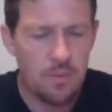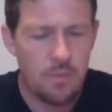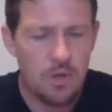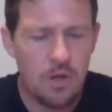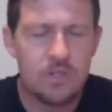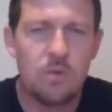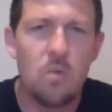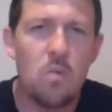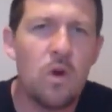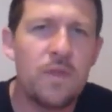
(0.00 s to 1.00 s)
Because
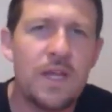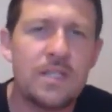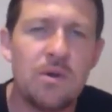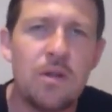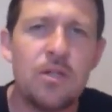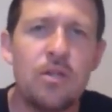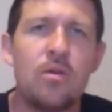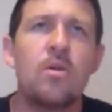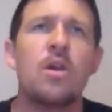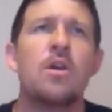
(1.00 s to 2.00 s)
what that's going to
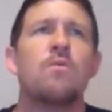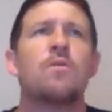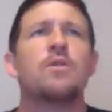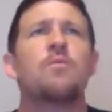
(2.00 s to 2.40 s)
do when,